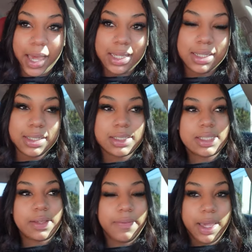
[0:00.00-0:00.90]
back in
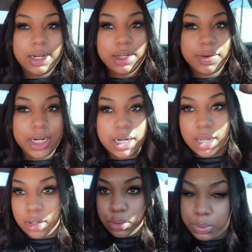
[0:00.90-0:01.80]
Savannah right
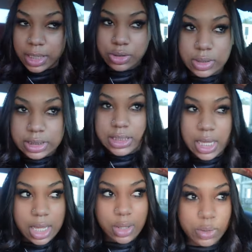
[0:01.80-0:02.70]
now. As you can
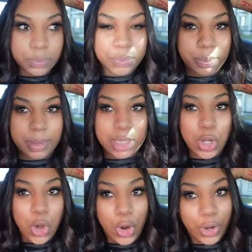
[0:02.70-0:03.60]
tell, I'm in the
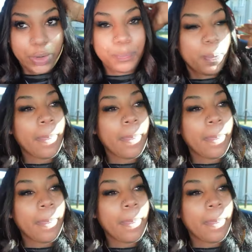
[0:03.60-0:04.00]
car.